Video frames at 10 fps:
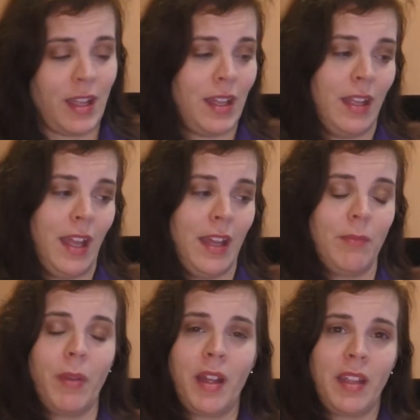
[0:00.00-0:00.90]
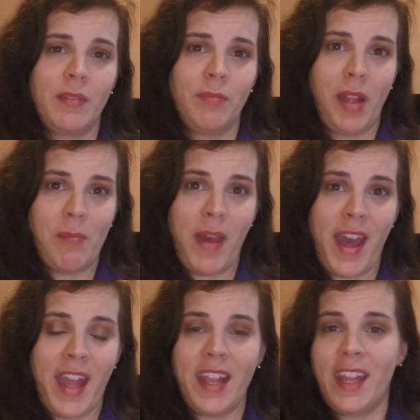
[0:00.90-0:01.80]
I had my
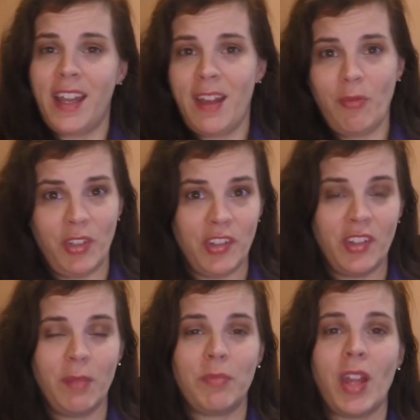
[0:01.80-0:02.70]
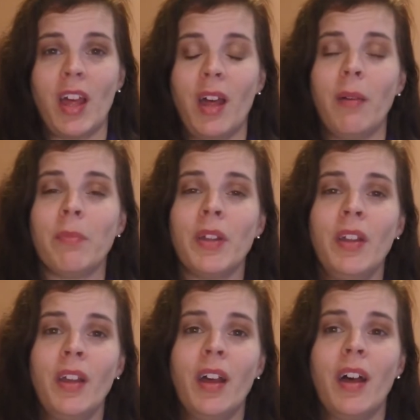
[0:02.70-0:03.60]
bag and it was zipped up.
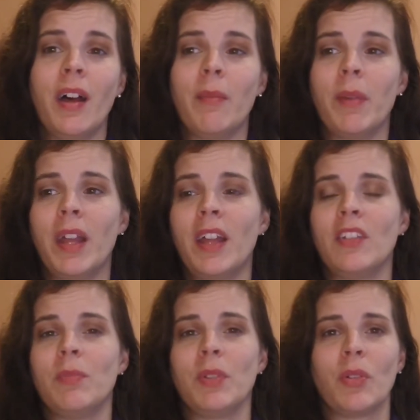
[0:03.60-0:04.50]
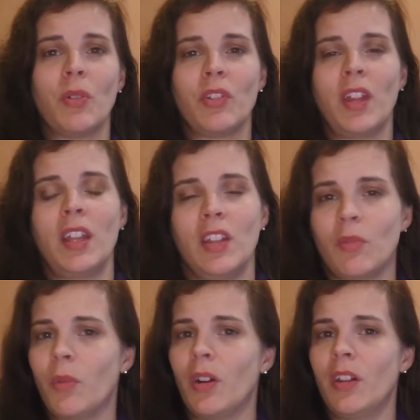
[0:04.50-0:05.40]
My husband, of course, had
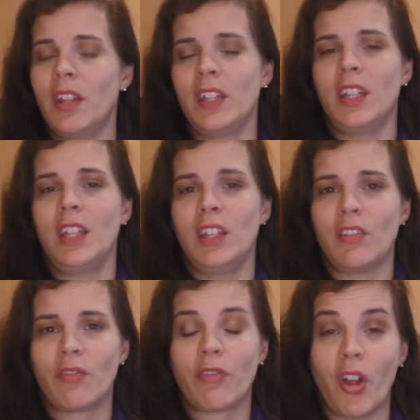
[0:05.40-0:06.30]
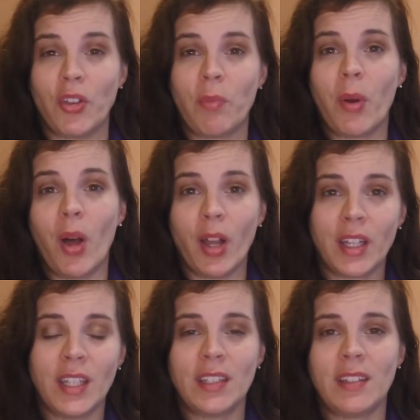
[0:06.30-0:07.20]
his wallet in his front
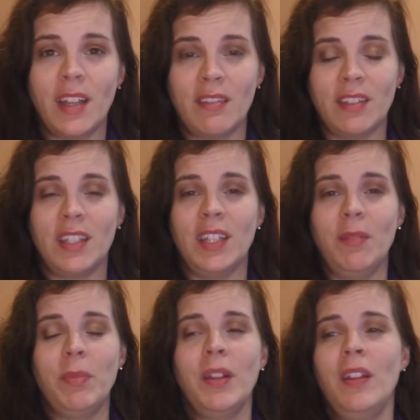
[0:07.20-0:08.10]
pocket down deep.